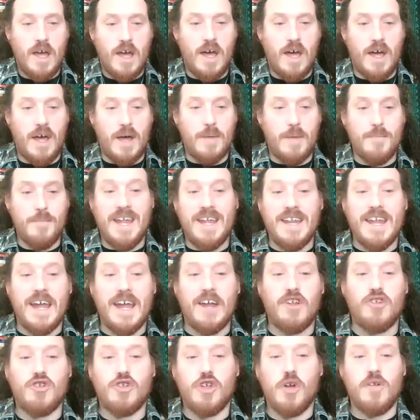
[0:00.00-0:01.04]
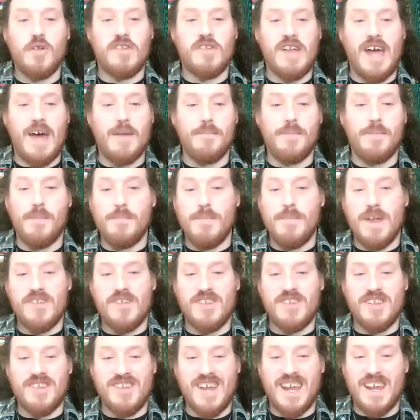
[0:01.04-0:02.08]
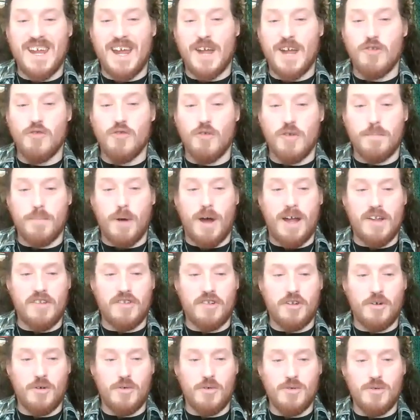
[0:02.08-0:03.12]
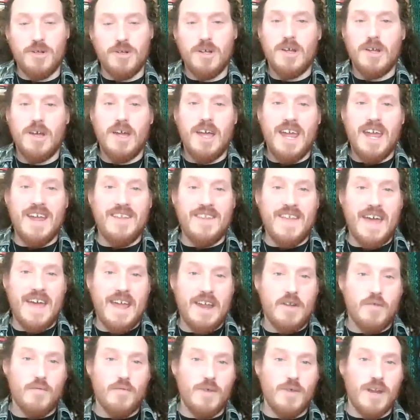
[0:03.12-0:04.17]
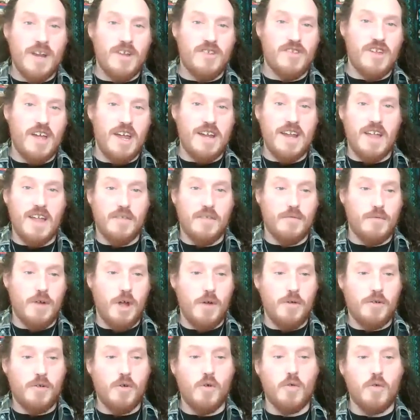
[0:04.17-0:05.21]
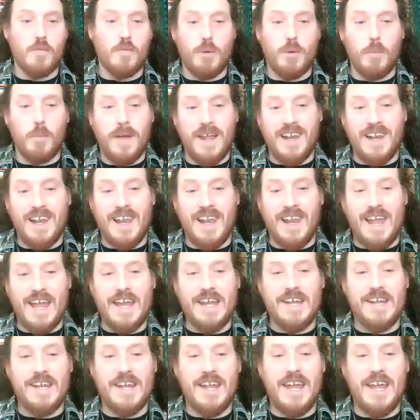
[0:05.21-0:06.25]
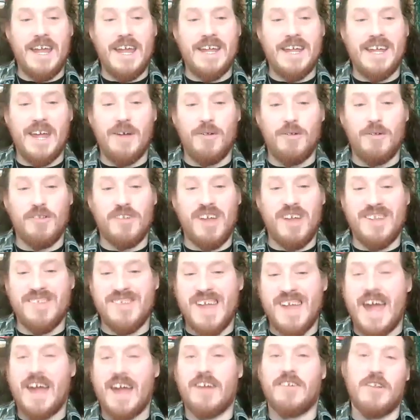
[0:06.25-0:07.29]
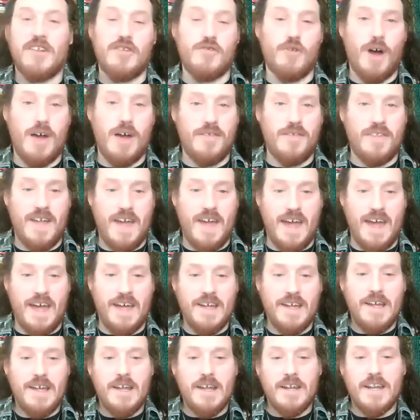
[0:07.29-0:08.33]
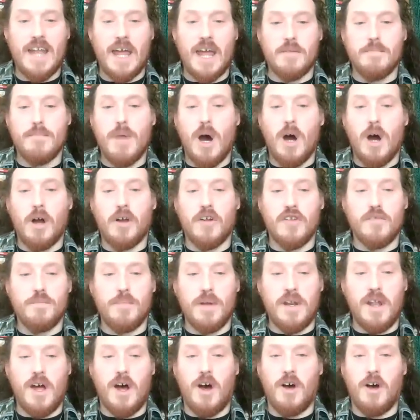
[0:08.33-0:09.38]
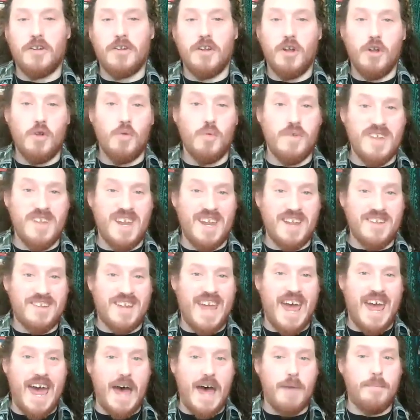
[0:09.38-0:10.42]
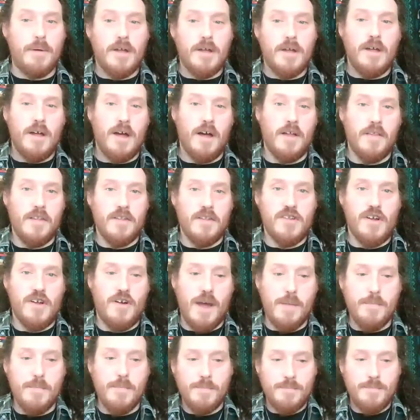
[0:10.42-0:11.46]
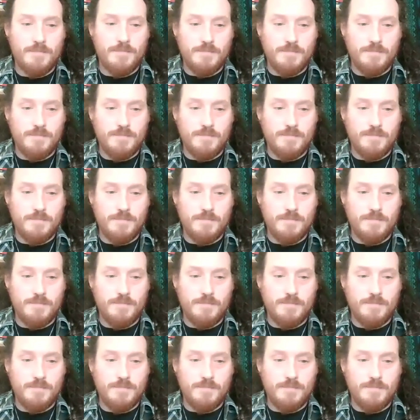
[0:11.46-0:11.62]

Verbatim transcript: Um, he next shoots at but missed a teenager on a bicycle. He then reached another road called Bullpit Lane. He kills a taxi driver there named Marcus Bernard, who was in his cab at the time.